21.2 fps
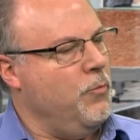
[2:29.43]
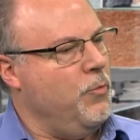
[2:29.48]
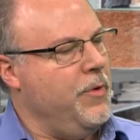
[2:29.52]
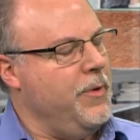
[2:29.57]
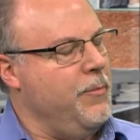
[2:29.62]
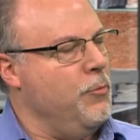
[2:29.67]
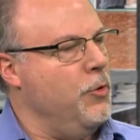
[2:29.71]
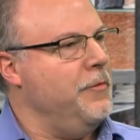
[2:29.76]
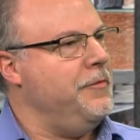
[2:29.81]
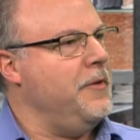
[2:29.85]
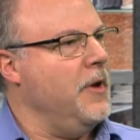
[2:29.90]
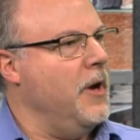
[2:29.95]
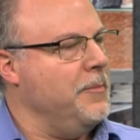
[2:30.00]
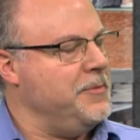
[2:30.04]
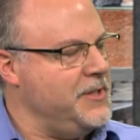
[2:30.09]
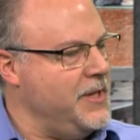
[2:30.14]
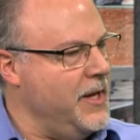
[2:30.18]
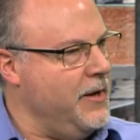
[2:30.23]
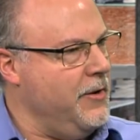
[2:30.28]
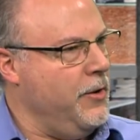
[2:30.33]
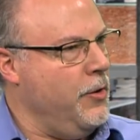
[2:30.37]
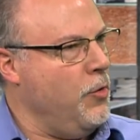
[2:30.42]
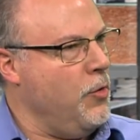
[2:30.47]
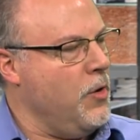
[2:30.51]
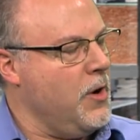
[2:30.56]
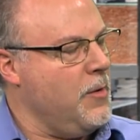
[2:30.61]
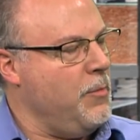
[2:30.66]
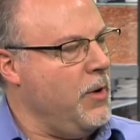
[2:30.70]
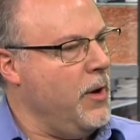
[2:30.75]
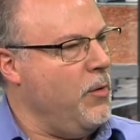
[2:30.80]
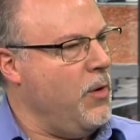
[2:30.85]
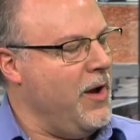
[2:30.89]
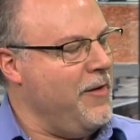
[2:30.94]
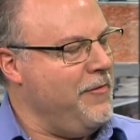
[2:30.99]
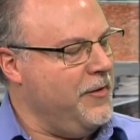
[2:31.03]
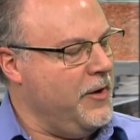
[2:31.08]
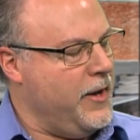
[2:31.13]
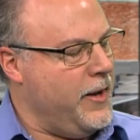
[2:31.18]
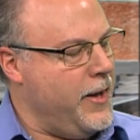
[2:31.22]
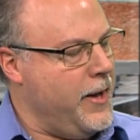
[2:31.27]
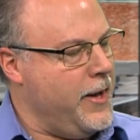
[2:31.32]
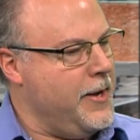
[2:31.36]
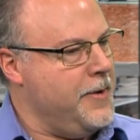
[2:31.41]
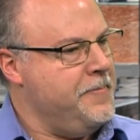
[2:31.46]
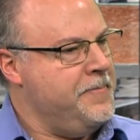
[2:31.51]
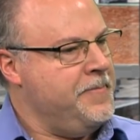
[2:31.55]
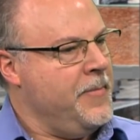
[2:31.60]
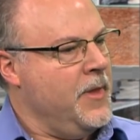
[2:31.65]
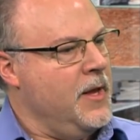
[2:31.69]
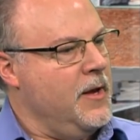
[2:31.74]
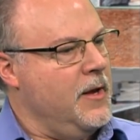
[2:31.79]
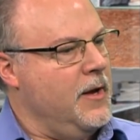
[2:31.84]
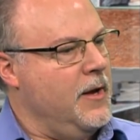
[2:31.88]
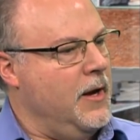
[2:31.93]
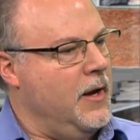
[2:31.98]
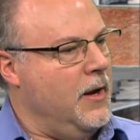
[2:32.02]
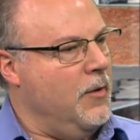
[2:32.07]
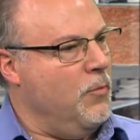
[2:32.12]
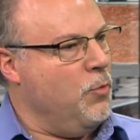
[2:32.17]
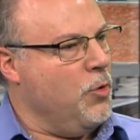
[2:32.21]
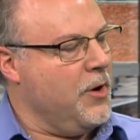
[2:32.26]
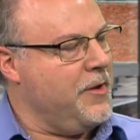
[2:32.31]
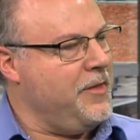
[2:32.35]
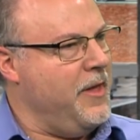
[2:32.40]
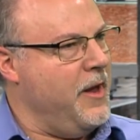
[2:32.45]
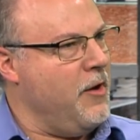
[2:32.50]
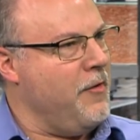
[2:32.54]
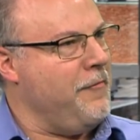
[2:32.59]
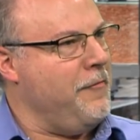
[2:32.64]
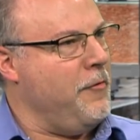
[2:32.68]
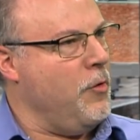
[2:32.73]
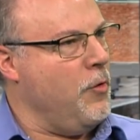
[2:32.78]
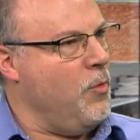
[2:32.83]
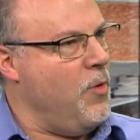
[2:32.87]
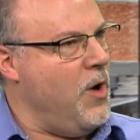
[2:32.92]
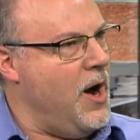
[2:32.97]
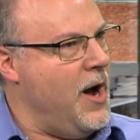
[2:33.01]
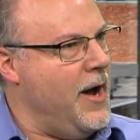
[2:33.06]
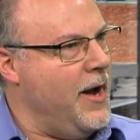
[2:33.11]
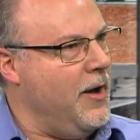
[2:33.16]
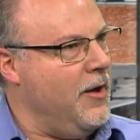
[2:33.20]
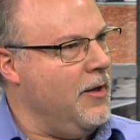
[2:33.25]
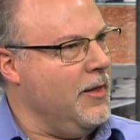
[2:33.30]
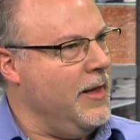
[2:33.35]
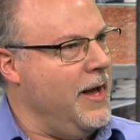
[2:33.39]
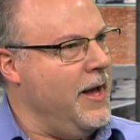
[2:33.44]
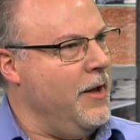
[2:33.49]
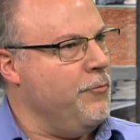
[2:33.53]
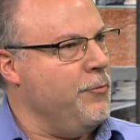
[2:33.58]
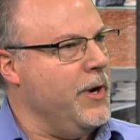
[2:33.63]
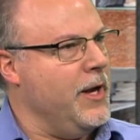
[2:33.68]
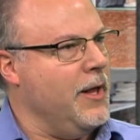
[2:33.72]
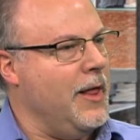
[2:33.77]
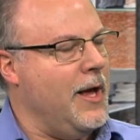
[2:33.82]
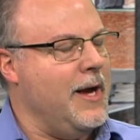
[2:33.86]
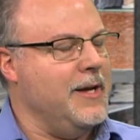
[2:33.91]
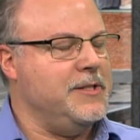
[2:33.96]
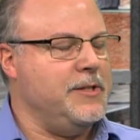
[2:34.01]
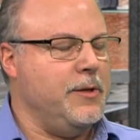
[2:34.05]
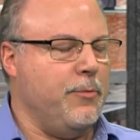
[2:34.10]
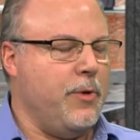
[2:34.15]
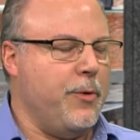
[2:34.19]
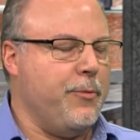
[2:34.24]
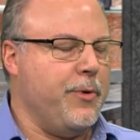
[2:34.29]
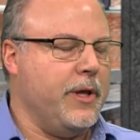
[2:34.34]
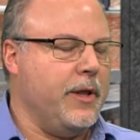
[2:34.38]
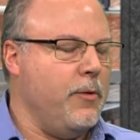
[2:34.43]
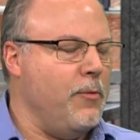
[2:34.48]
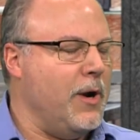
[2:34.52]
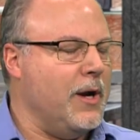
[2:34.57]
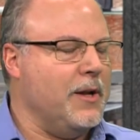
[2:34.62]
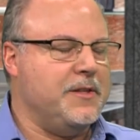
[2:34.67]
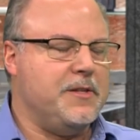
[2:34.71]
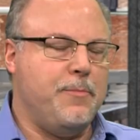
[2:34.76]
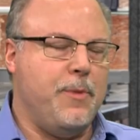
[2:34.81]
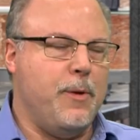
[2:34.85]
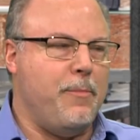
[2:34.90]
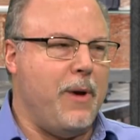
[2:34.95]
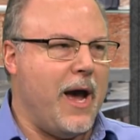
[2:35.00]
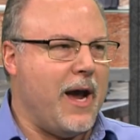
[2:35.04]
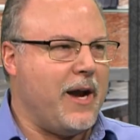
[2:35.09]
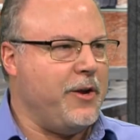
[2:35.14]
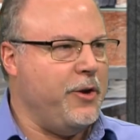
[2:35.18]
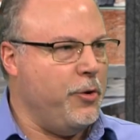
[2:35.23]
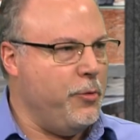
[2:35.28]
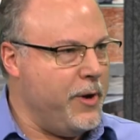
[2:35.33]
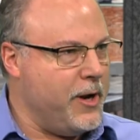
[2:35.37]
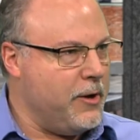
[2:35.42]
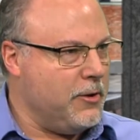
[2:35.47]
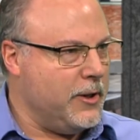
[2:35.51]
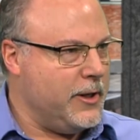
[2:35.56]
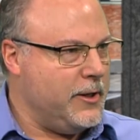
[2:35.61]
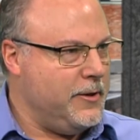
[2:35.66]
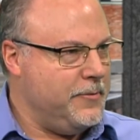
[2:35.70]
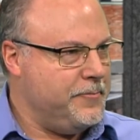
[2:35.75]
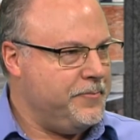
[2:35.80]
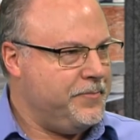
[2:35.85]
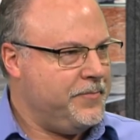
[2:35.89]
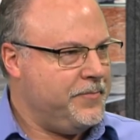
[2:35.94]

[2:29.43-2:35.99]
We moved to upstate New York, my wife and I. Worked there for a while and realized that we really wanted to be back in New England.